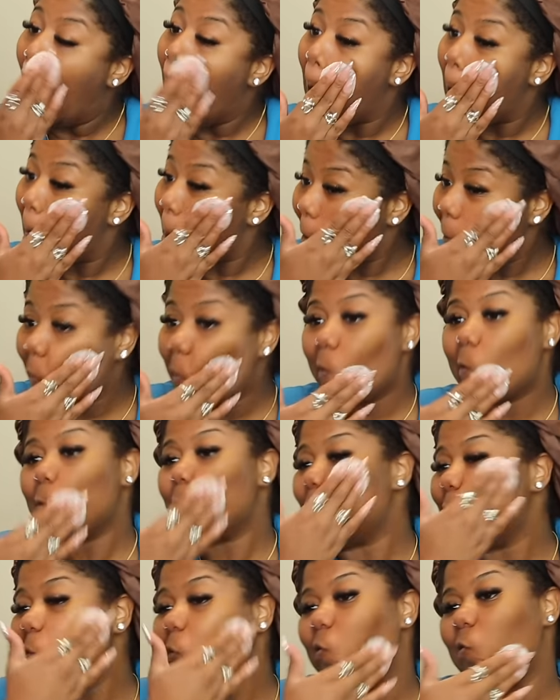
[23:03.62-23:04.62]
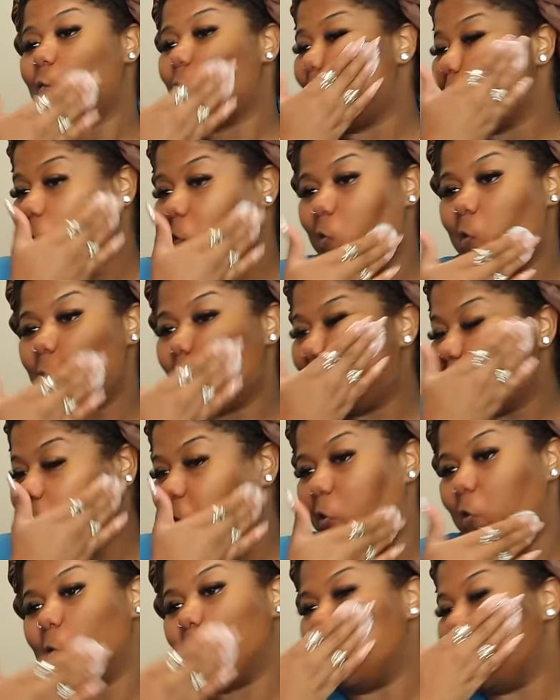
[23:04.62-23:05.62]
are gonna be the first thing we
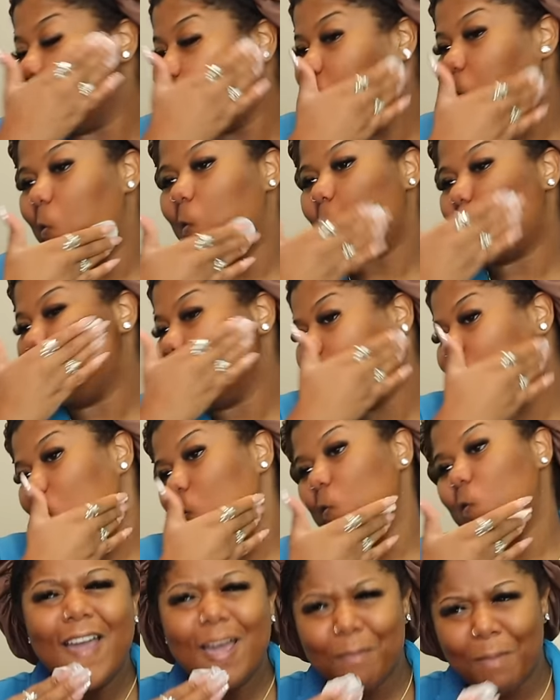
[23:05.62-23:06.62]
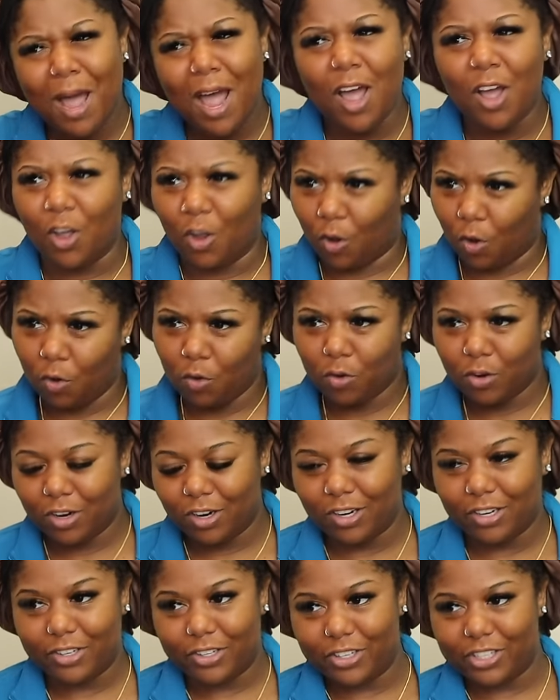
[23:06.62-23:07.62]
do. Am I a gold
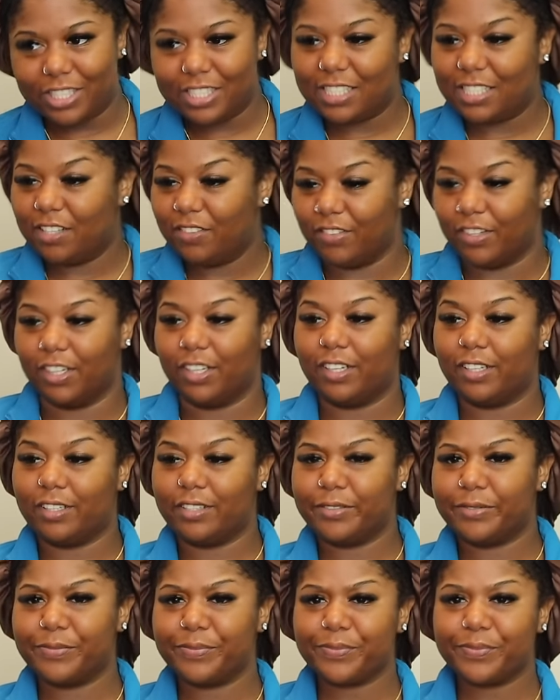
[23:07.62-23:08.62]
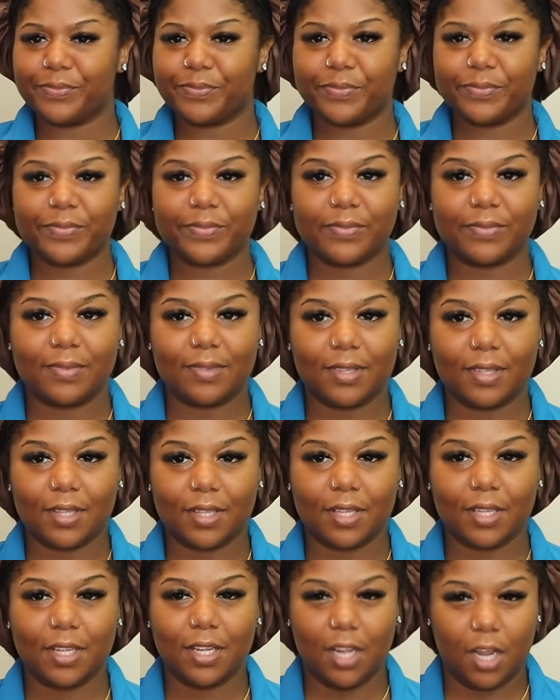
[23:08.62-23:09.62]
girl or a silver girl?
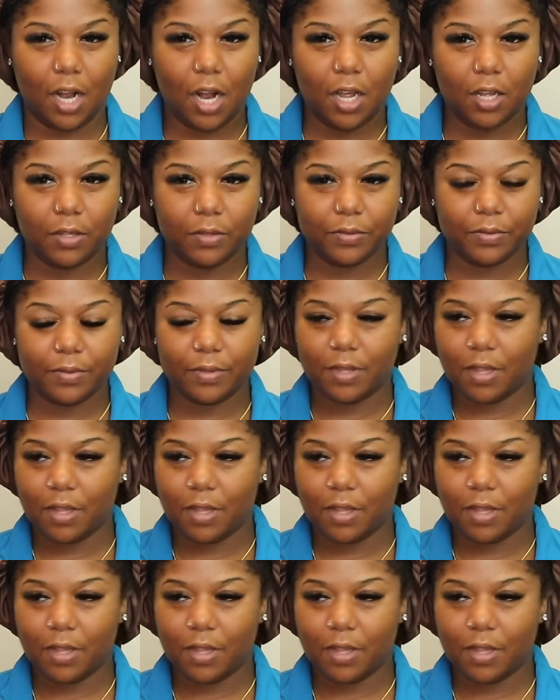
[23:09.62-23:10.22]
You know?